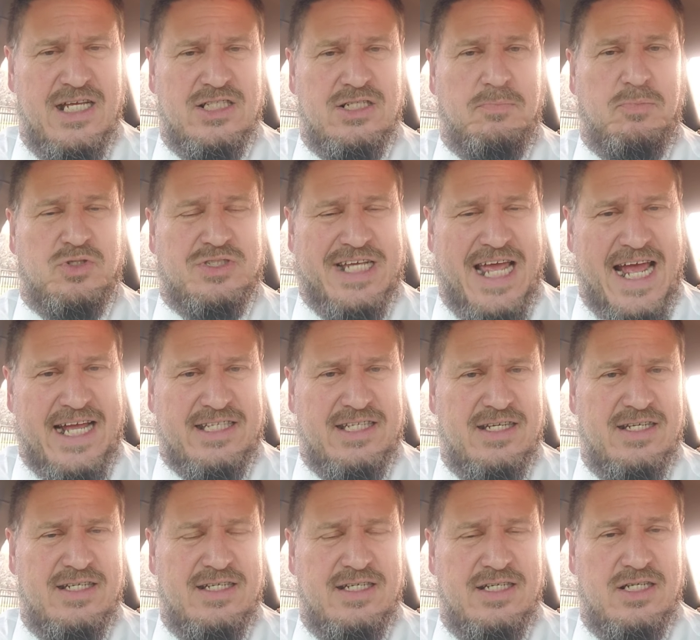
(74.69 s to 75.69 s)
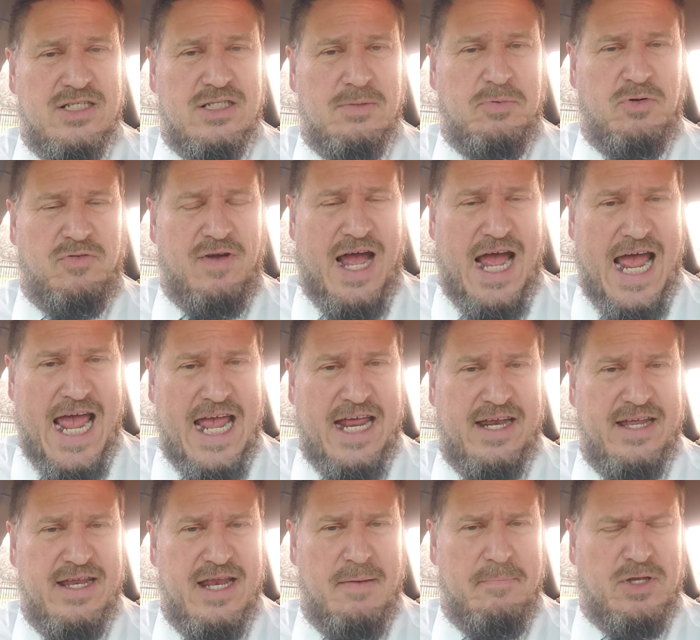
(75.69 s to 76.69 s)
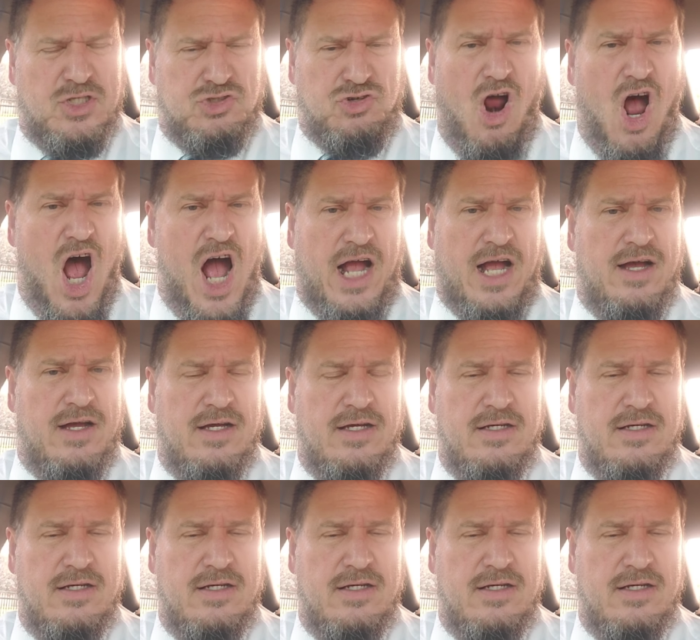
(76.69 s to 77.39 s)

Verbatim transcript: to protect, to provide, and be strong.